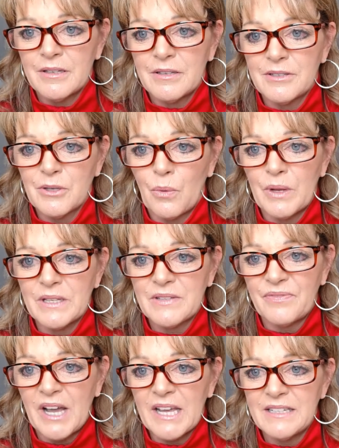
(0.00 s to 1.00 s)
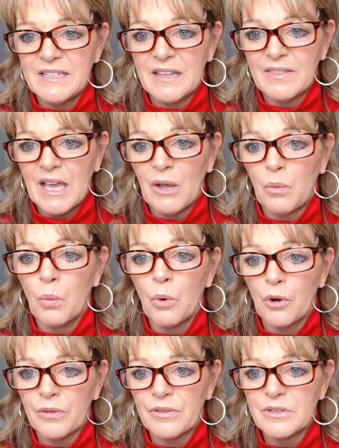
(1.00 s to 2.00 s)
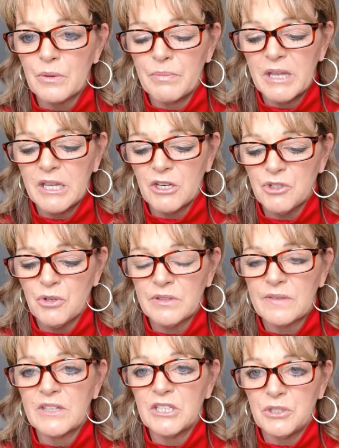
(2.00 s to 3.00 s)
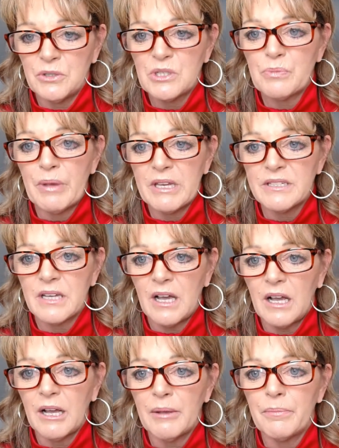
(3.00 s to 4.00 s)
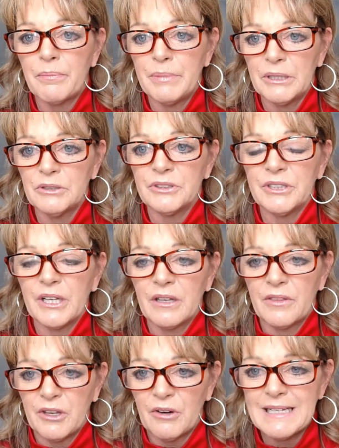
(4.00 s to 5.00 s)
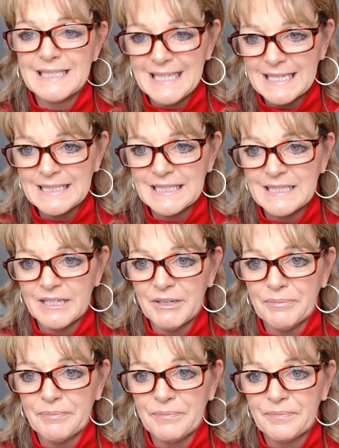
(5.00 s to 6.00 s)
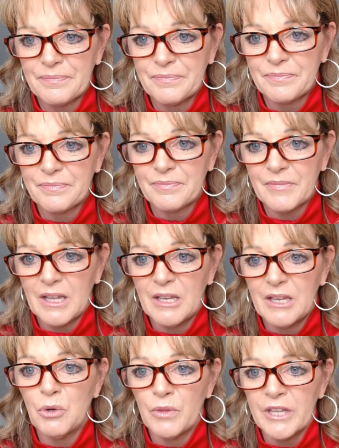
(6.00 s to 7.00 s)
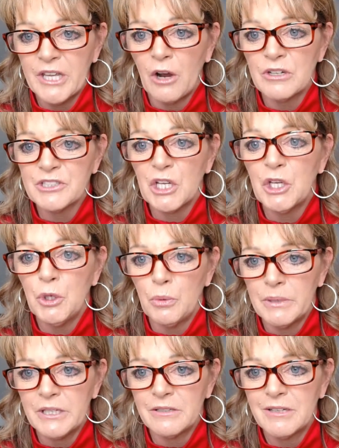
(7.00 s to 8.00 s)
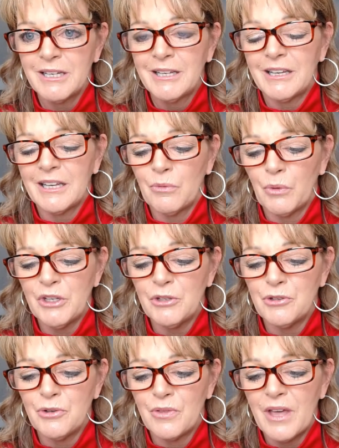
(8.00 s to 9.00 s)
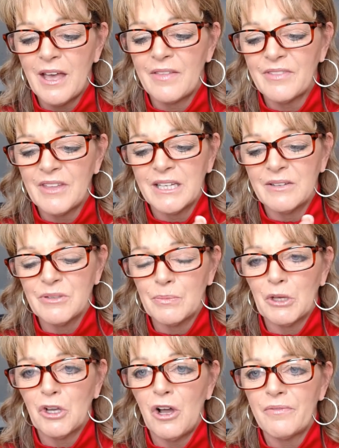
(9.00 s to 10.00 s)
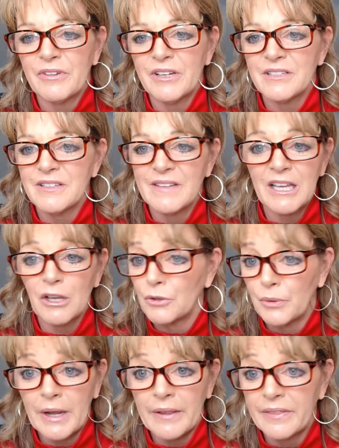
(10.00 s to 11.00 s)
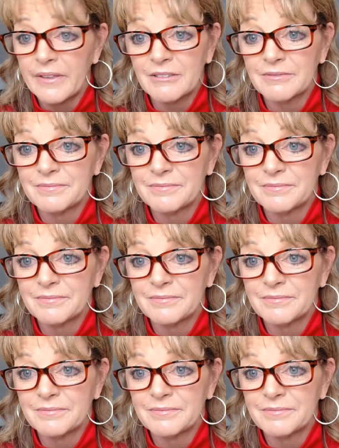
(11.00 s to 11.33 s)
So it's finding that worth. So making sure that they do spend time building their identity and who they are as a human. And when you do that, that gives them the confidence and they can go do anything.